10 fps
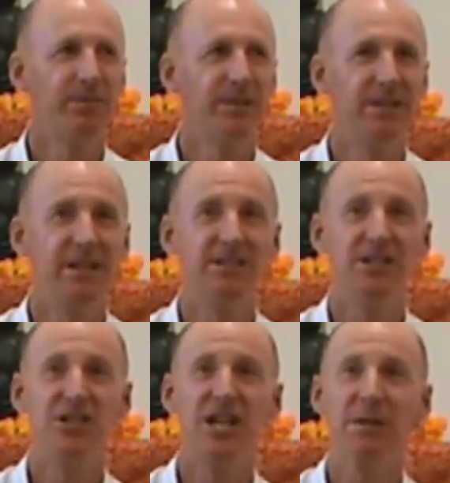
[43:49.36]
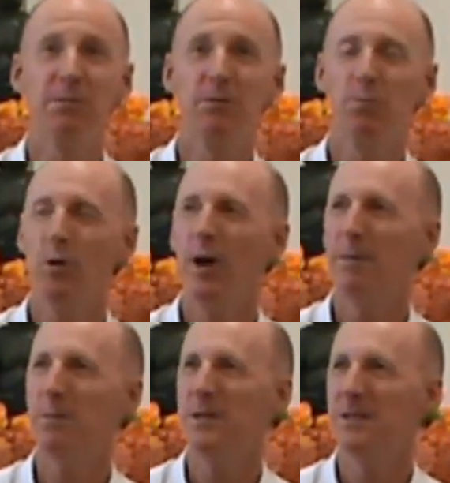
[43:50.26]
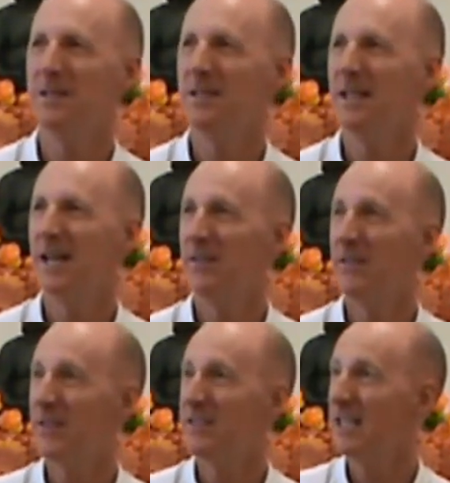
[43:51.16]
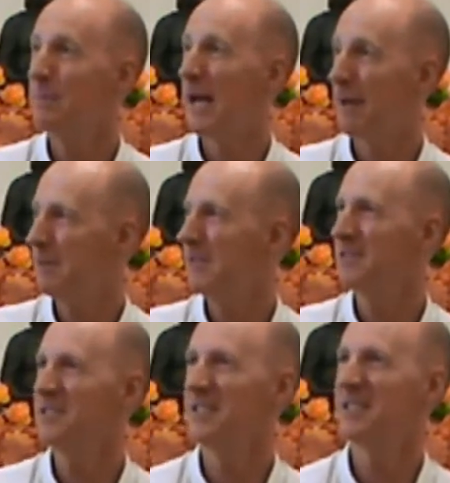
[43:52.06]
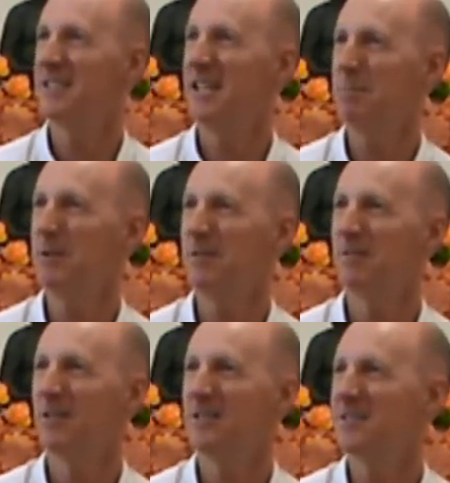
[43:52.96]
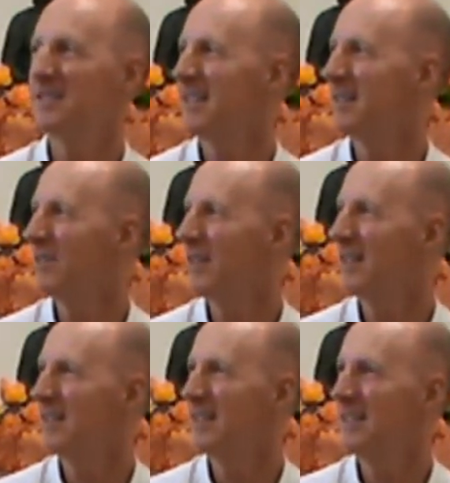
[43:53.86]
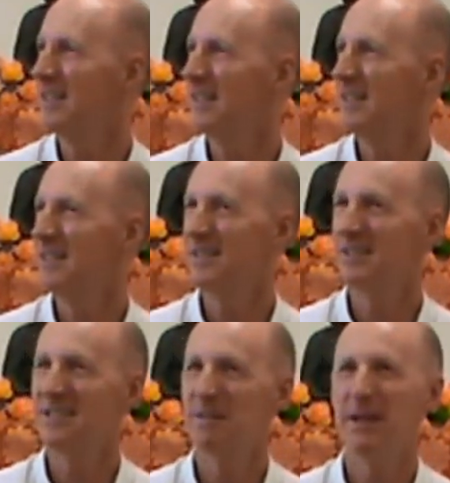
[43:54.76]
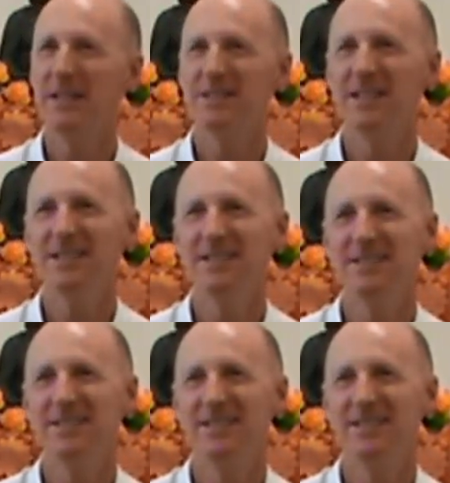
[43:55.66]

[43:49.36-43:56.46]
The disenchantment will happen. And then the deep happiness and contentment arises out of that. Does that make sense?